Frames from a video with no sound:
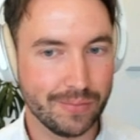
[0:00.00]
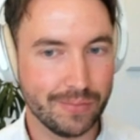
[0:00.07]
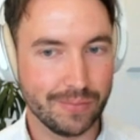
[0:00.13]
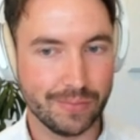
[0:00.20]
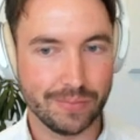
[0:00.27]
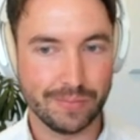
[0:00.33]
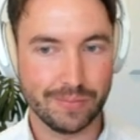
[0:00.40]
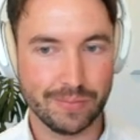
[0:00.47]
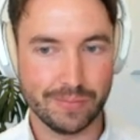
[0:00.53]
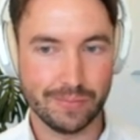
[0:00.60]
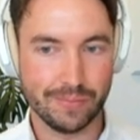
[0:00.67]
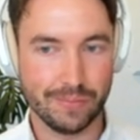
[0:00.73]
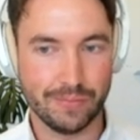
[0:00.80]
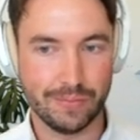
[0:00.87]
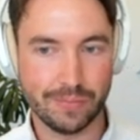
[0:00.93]

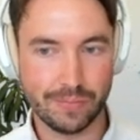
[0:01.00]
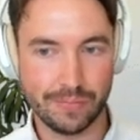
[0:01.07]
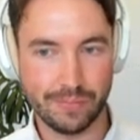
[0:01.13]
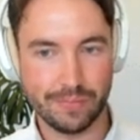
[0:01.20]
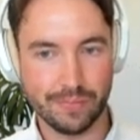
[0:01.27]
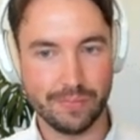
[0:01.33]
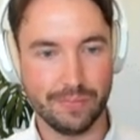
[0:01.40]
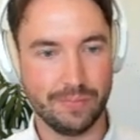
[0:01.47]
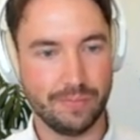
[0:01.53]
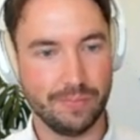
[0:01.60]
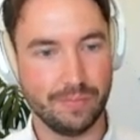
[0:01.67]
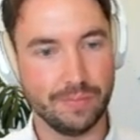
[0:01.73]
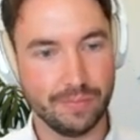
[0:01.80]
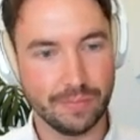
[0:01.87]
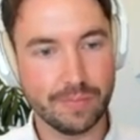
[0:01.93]

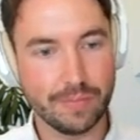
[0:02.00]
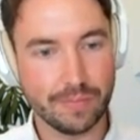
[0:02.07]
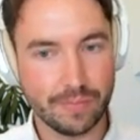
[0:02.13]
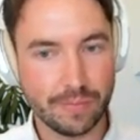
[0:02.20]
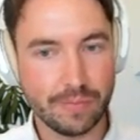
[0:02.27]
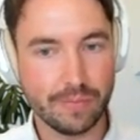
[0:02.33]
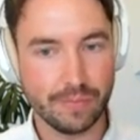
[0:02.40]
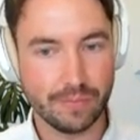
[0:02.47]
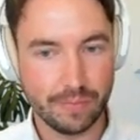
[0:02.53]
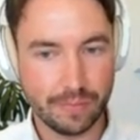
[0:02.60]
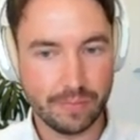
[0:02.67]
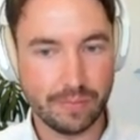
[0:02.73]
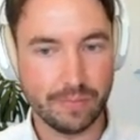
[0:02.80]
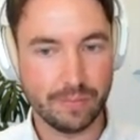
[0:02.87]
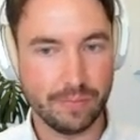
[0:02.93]

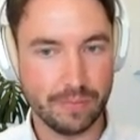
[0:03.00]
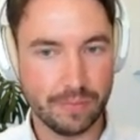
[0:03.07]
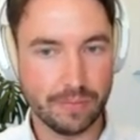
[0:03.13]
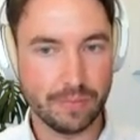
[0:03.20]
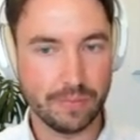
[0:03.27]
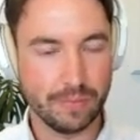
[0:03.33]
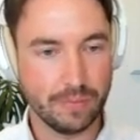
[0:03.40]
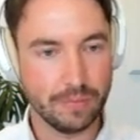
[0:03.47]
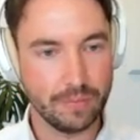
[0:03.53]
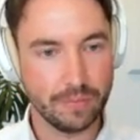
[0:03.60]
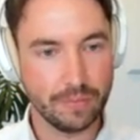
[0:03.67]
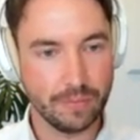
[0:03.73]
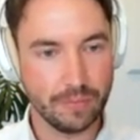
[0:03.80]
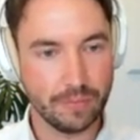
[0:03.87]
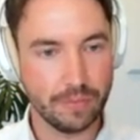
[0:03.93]

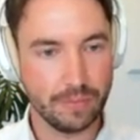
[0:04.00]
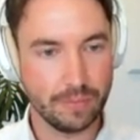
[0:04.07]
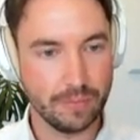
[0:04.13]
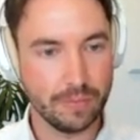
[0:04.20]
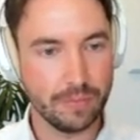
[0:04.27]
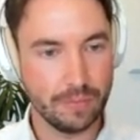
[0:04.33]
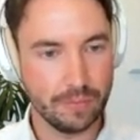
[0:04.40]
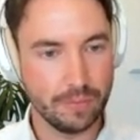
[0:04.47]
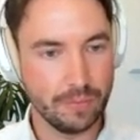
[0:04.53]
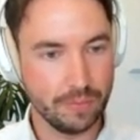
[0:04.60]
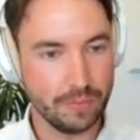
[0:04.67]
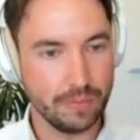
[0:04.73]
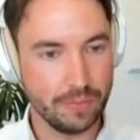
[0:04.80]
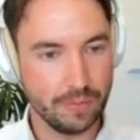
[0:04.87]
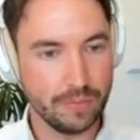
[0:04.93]

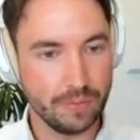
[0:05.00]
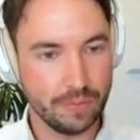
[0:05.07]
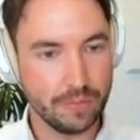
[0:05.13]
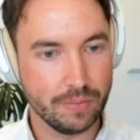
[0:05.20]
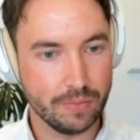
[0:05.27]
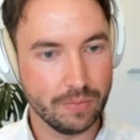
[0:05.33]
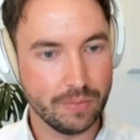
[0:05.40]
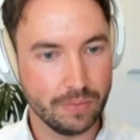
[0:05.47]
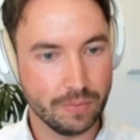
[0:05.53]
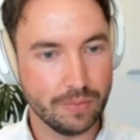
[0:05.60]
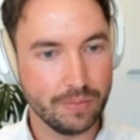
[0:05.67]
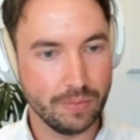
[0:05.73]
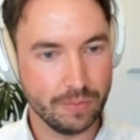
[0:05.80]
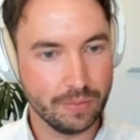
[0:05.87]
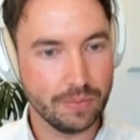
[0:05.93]

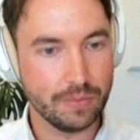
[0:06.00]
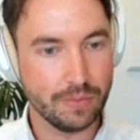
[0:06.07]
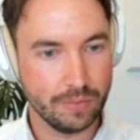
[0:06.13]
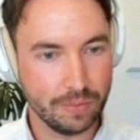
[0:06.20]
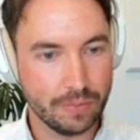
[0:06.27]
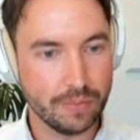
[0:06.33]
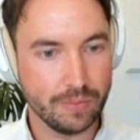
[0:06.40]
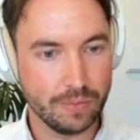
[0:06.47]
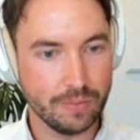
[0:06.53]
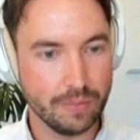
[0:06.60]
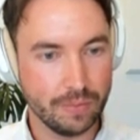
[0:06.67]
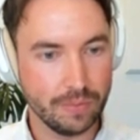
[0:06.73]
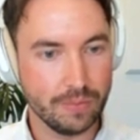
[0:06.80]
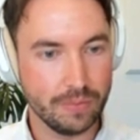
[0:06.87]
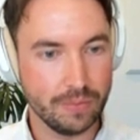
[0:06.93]

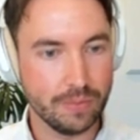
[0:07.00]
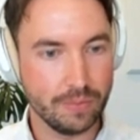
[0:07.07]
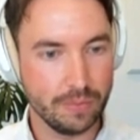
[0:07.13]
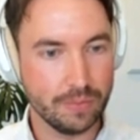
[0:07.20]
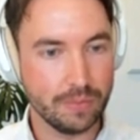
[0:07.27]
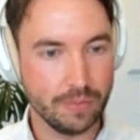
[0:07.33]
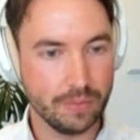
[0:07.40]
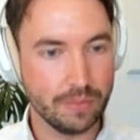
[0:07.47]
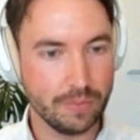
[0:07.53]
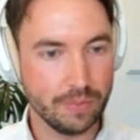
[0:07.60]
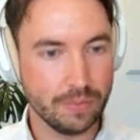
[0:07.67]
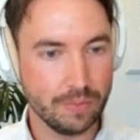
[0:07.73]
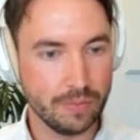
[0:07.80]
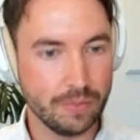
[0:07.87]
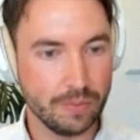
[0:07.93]
This person isn't speaking.